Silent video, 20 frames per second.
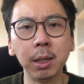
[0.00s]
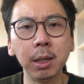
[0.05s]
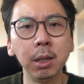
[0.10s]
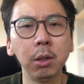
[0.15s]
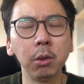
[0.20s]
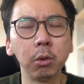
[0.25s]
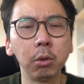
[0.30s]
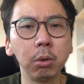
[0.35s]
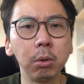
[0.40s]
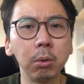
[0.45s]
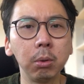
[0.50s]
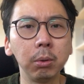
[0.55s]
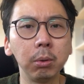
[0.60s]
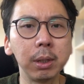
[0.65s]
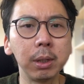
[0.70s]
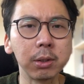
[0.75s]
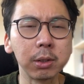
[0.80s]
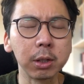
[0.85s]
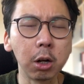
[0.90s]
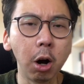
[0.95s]
So
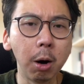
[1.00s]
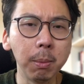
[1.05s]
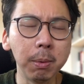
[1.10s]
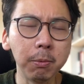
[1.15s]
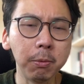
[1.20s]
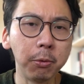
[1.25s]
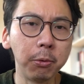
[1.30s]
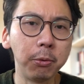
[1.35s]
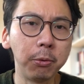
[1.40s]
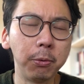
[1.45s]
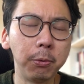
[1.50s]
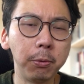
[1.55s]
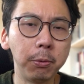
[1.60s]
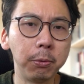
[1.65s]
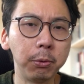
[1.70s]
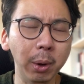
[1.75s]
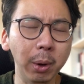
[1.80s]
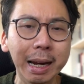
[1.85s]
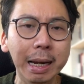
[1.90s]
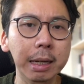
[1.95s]
there's a common
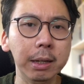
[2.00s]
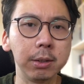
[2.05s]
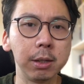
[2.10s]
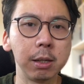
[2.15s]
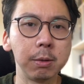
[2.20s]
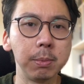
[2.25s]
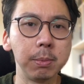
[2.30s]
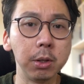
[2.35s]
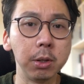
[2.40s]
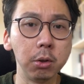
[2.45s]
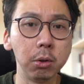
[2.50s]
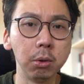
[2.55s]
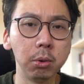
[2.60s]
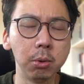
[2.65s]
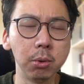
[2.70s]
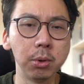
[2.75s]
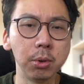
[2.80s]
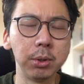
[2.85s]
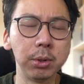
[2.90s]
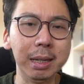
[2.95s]
phrase that's been
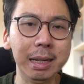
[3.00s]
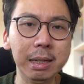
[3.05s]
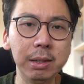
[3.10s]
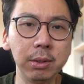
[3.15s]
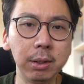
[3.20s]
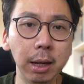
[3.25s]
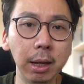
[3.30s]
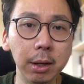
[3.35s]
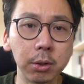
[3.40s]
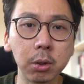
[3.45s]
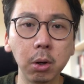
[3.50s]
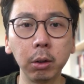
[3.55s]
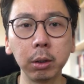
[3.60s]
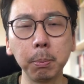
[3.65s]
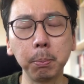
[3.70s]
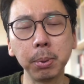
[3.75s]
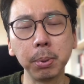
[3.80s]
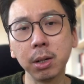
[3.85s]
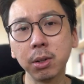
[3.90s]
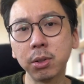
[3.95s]
used these days called the
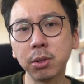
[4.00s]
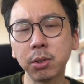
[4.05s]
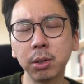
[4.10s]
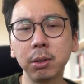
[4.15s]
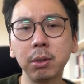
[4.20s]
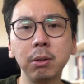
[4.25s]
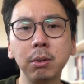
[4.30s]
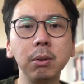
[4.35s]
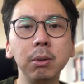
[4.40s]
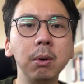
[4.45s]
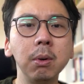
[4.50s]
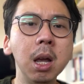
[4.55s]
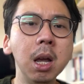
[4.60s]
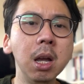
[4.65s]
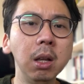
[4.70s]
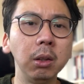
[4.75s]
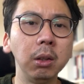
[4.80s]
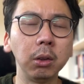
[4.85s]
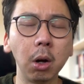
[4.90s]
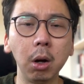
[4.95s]
Personal
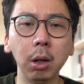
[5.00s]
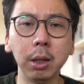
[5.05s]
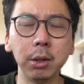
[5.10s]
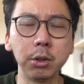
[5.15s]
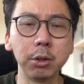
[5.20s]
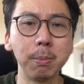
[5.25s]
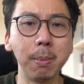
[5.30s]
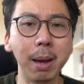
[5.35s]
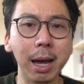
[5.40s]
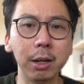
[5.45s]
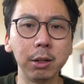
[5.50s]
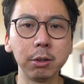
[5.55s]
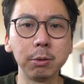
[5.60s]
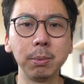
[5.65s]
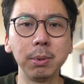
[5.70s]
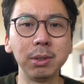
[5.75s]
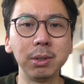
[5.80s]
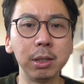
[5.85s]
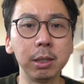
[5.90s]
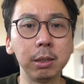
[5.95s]
Knowledge
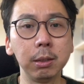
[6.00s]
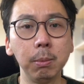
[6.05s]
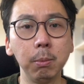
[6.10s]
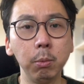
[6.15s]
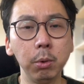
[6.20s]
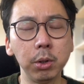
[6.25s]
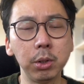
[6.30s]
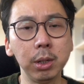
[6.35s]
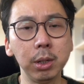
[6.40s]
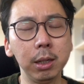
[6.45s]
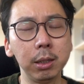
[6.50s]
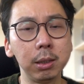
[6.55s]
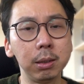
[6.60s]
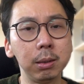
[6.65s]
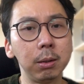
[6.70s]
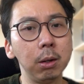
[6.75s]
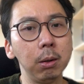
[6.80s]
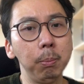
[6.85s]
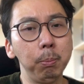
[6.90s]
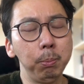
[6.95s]
Management System, which is
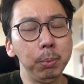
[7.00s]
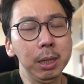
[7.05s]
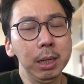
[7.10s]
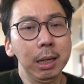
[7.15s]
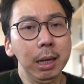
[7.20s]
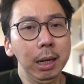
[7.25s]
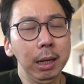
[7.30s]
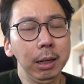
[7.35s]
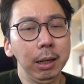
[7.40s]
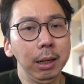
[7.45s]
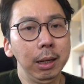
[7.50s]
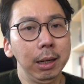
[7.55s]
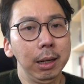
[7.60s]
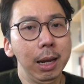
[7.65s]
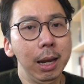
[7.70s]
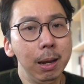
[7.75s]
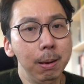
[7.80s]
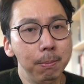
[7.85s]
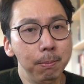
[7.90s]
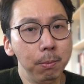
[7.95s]

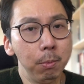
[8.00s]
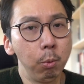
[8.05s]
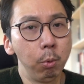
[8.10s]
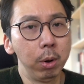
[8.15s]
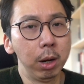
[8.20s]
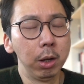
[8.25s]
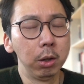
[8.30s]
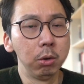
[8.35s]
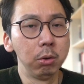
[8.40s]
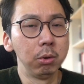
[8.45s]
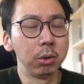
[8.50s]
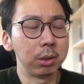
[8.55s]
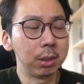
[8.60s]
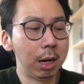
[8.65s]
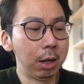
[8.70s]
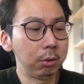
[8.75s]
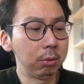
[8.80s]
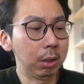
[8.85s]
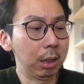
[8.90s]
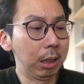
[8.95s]
PKM, where you
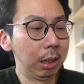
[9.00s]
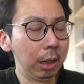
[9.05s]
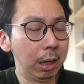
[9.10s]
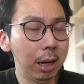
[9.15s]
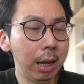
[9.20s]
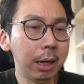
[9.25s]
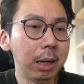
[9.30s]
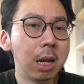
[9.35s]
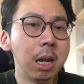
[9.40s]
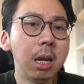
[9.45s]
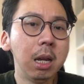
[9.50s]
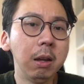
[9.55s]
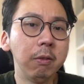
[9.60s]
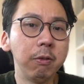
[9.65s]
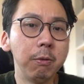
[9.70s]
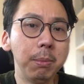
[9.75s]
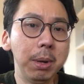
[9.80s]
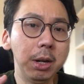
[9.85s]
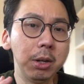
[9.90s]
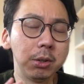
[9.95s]
start to collect
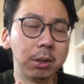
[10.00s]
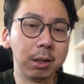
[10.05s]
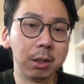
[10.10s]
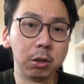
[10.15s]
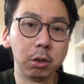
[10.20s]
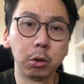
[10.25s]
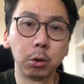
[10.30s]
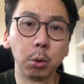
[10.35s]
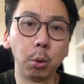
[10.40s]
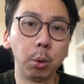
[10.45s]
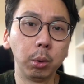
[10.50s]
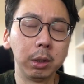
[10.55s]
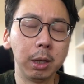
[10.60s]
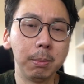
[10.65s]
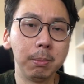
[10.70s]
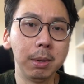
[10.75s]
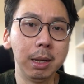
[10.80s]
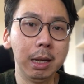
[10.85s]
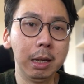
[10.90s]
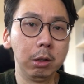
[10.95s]
information and store them
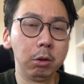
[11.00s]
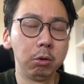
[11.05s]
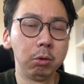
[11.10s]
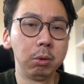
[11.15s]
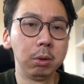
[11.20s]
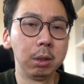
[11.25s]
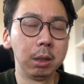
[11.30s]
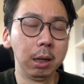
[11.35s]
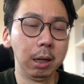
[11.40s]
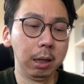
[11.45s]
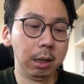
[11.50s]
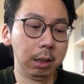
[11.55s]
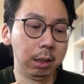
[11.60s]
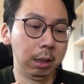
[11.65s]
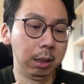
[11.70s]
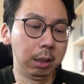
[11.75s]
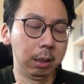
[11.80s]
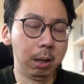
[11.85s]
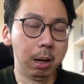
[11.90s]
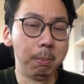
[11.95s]
into
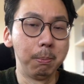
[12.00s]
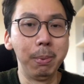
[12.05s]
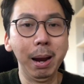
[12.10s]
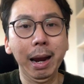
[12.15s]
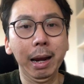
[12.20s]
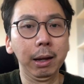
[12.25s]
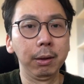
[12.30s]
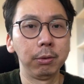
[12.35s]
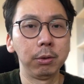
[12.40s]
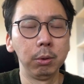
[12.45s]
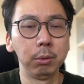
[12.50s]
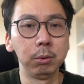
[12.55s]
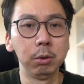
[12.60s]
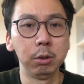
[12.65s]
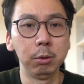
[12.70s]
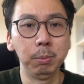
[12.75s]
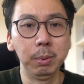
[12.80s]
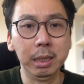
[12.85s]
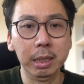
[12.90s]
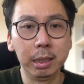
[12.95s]
a bank, so to
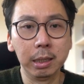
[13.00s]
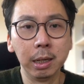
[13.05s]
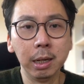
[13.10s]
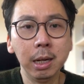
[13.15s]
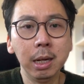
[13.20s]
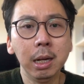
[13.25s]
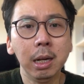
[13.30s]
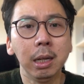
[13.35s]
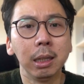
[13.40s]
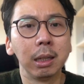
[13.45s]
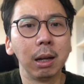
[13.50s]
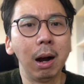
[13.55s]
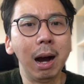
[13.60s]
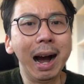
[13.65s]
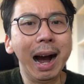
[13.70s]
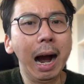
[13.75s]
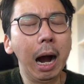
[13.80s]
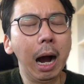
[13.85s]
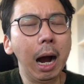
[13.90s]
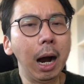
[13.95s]
speak. Now,
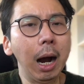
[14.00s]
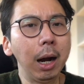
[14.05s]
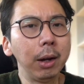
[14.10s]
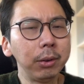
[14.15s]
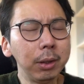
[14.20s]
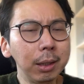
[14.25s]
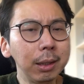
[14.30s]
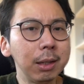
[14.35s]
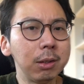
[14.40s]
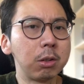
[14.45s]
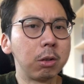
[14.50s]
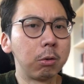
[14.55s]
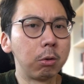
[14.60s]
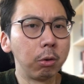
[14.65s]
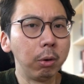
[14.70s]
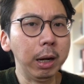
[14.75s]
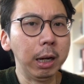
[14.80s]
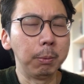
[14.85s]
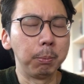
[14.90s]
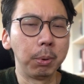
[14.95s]
I think that's
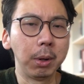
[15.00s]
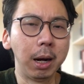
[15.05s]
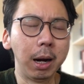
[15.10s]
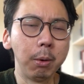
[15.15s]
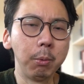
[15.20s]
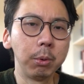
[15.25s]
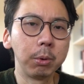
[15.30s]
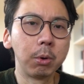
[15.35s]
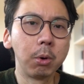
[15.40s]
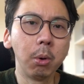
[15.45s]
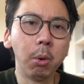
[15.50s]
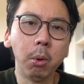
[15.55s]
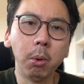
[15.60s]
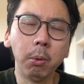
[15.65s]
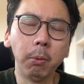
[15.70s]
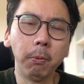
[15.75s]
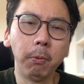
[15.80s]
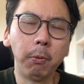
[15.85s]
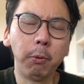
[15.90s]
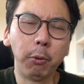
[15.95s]
great, but I would
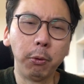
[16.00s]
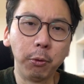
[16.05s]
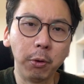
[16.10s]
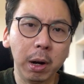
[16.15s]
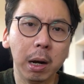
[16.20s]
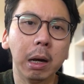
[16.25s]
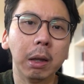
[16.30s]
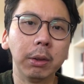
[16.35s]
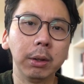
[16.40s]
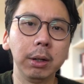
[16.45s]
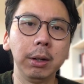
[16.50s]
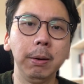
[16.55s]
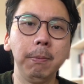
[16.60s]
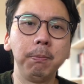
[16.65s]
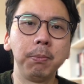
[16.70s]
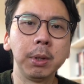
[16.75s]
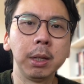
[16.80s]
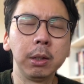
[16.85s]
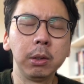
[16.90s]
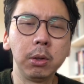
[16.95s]
go further
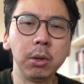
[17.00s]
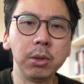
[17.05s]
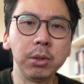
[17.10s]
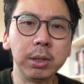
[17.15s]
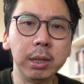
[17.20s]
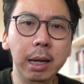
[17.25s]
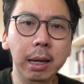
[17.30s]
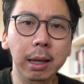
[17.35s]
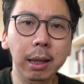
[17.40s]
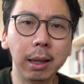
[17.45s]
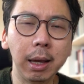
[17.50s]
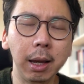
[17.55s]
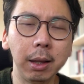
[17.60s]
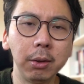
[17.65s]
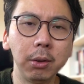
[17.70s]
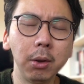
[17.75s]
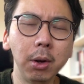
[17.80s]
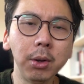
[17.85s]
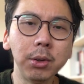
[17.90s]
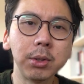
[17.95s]
to say that
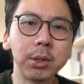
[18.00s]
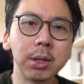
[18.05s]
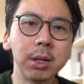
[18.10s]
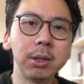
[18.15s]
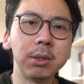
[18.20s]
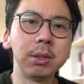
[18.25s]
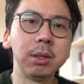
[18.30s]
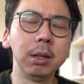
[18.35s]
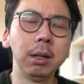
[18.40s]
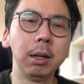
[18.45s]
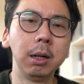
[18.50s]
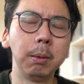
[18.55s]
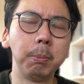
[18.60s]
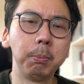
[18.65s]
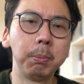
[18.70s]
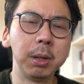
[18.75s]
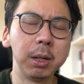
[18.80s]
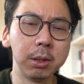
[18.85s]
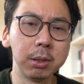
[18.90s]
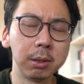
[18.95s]
not just a
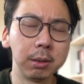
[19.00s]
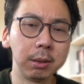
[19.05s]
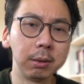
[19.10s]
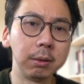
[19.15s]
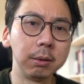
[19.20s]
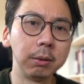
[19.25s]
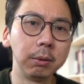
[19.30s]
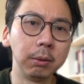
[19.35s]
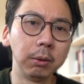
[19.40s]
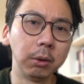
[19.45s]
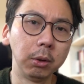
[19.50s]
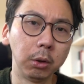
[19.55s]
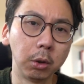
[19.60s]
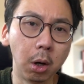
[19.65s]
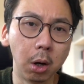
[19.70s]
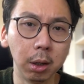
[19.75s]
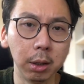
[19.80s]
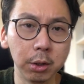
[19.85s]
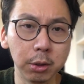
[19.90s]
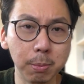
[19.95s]
personal
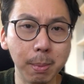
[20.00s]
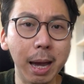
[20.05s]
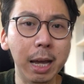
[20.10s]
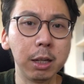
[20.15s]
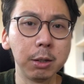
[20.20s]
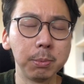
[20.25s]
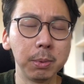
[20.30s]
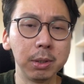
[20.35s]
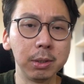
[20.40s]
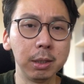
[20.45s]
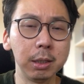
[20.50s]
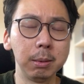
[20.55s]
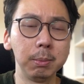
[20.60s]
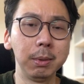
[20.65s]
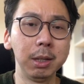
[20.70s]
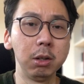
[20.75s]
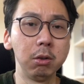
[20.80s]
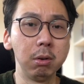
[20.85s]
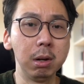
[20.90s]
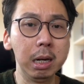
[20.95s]
knowledge management system that
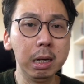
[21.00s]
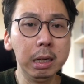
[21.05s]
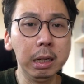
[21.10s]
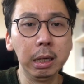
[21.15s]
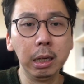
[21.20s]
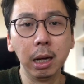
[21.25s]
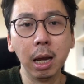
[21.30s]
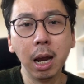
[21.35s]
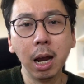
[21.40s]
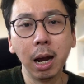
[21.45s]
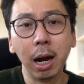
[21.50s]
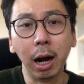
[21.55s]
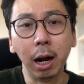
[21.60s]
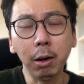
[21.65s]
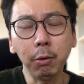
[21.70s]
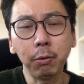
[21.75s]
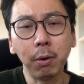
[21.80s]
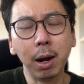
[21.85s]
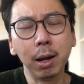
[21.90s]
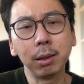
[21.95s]
you need. I
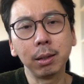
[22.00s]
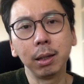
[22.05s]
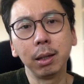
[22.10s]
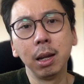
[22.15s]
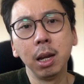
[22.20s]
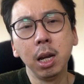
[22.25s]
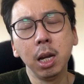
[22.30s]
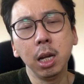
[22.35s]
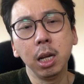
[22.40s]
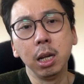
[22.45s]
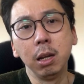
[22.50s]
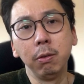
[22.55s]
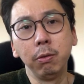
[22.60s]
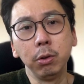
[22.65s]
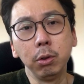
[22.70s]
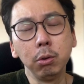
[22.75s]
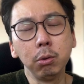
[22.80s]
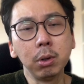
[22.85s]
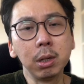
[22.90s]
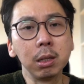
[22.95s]
find that if
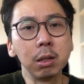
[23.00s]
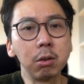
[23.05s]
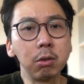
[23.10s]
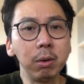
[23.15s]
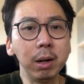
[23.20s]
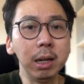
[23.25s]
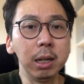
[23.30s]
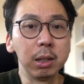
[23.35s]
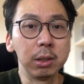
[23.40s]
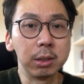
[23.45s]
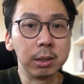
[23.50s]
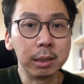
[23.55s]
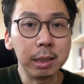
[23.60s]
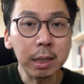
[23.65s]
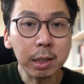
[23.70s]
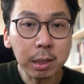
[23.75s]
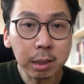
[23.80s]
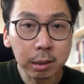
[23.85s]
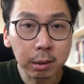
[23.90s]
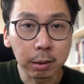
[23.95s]
you can create a
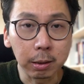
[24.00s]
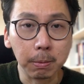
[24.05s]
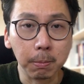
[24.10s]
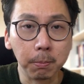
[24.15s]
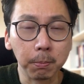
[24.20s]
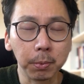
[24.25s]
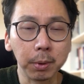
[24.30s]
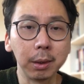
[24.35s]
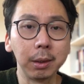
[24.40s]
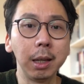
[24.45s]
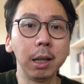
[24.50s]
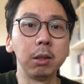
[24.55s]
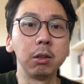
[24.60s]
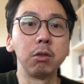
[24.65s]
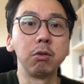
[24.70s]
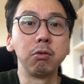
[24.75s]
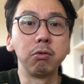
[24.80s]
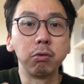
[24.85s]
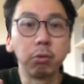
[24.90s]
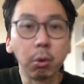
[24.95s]
system that
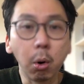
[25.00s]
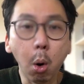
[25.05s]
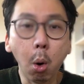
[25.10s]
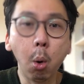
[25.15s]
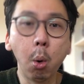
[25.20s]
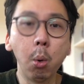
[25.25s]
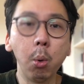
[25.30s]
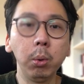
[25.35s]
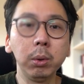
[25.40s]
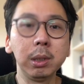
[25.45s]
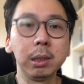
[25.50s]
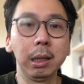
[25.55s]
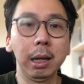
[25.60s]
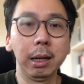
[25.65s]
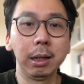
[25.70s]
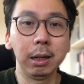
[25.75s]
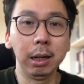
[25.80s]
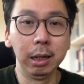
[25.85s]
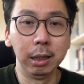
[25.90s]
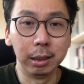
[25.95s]
grows
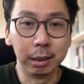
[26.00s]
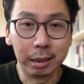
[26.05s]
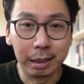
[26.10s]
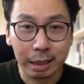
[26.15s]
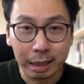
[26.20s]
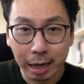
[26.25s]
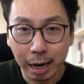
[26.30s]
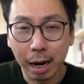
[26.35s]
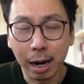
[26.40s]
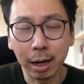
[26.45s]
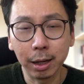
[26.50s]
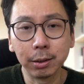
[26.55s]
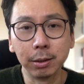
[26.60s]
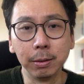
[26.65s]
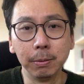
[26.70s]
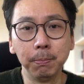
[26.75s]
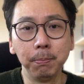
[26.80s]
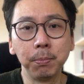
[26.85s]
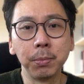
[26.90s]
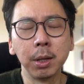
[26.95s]
like a
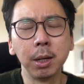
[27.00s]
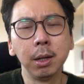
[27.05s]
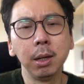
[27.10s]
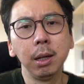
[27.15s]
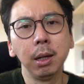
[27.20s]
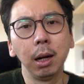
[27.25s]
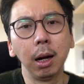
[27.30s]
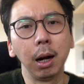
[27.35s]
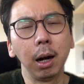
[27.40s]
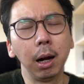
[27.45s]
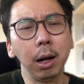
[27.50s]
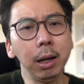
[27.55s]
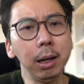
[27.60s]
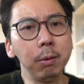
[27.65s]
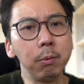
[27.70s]
garden, it